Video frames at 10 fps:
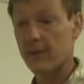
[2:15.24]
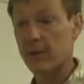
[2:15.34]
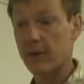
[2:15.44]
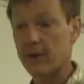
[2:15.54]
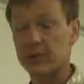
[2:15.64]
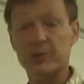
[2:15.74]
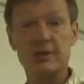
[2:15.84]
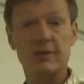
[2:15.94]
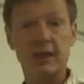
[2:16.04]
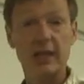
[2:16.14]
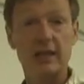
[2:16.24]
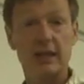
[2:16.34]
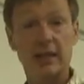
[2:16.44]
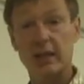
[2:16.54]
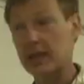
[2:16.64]
the specific heat
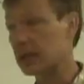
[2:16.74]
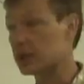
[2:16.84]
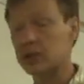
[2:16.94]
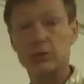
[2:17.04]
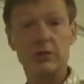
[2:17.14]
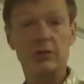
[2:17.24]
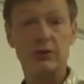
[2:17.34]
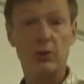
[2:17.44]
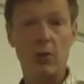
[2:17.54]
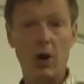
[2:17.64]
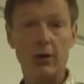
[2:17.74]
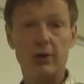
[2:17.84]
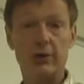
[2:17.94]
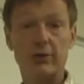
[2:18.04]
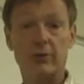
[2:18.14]
in English units for water
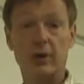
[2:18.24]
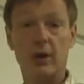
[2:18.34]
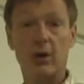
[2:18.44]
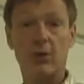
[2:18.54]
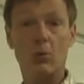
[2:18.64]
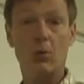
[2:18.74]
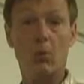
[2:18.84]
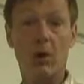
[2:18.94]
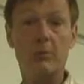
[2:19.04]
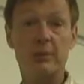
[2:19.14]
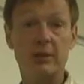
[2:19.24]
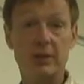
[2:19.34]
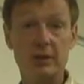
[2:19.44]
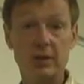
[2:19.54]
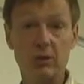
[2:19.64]
is uh, 1
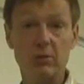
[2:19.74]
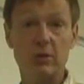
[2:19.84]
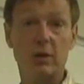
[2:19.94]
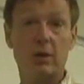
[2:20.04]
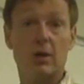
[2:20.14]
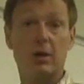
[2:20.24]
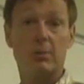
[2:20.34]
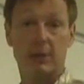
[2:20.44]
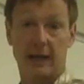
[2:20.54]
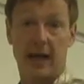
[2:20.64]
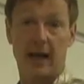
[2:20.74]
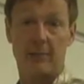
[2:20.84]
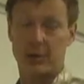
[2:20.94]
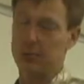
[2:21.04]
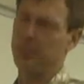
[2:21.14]
BTU per,
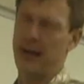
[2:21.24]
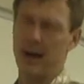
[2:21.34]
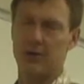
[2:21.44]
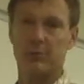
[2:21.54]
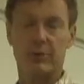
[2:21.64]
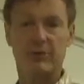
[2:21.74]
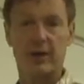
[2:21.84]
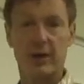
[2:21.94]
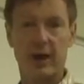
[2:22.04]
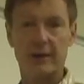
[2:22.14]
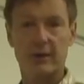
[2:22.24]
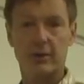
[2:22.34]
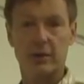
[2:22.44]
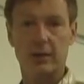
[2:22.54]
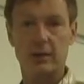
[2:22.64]
per pound per Fahrenheit
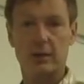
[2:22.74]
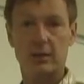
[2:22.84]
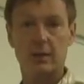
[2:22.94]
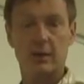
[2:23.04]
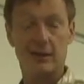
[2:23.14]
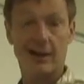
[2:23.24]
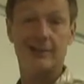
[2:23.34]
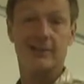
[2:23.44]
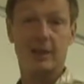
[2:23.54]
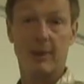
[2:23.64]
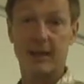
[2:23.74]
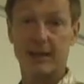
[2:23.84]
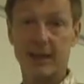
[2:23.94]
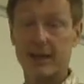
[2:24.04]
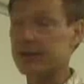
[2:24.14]
degree. The nice thing about
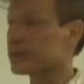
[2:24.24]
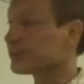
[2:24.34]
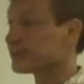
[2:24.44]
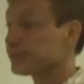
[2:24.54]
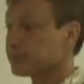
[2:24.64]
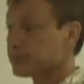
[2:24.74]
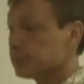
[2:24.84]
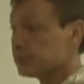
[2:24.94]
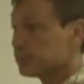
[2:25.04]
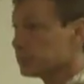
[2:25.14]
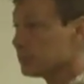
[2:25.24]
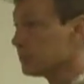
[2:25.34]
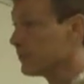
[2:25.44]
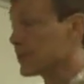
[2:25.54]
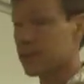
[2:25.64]
that is
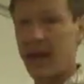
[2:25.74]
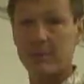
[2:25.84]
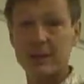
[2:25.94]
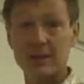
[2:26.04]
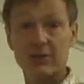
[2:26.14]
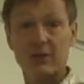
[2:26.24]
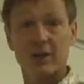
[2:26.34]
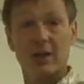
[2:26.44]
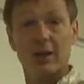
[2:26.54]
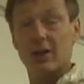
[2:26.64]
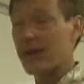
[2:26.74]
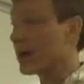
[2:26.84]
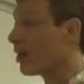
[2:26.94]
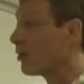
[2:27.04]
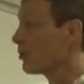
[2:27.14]
that means
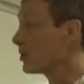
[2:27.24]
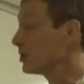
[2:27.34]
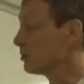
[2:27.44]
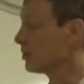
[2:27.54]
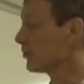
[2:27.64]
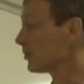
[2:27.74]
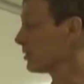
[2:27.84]
that although the units are